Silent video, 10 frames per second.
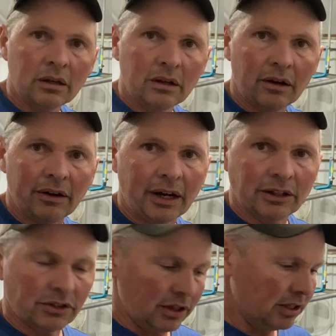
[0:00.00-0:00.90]
Alright,
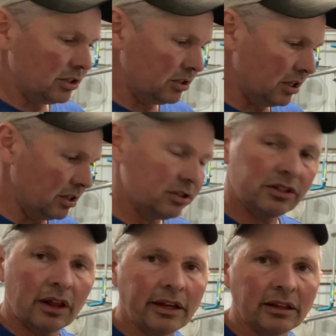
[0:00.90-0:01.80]
so this is the
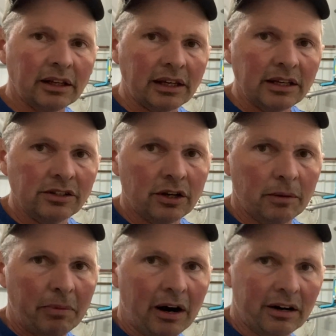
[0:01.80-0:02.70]
slightly easier
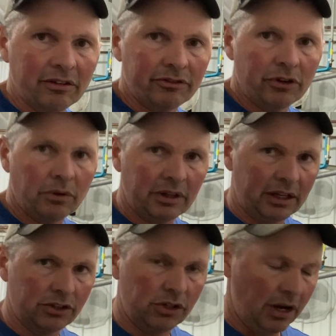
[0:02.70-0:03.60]
part of doing
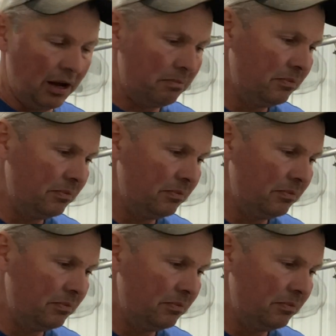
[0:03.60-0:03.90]
this job.